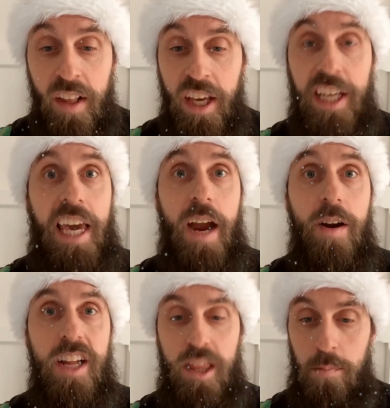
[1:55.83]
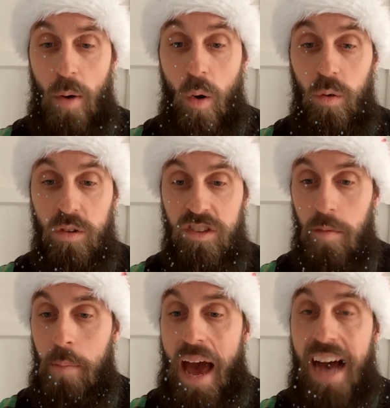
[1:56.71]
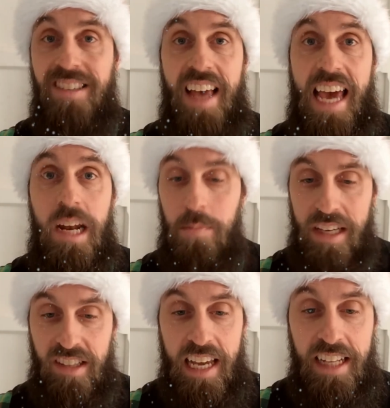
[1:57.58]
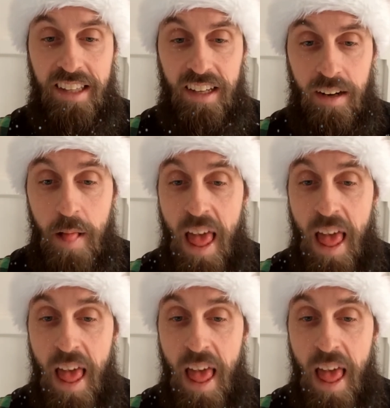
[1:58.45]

He carried the bones of past enemies eaten,